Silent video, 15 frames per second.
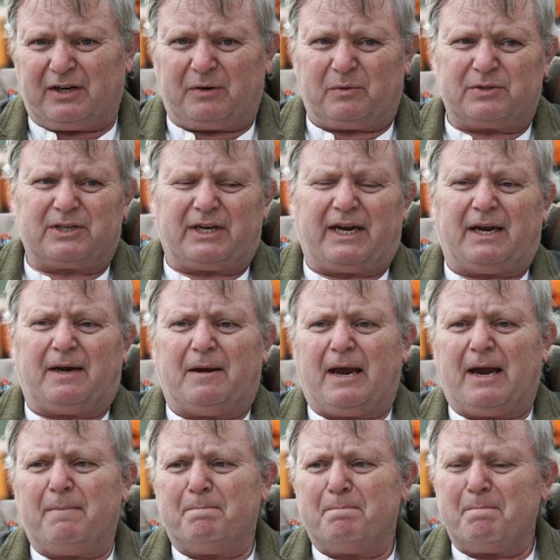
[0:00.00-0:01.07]
It was
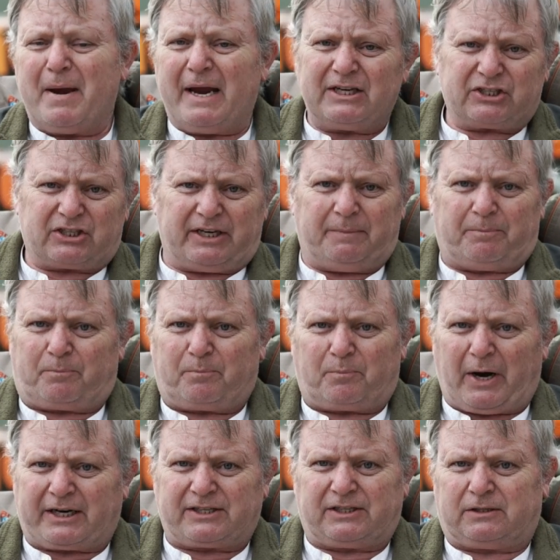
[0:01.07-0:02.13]
immensely
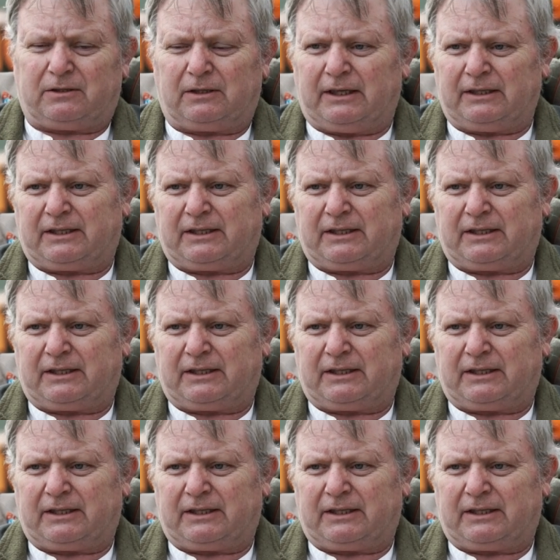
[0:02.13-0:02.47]
practical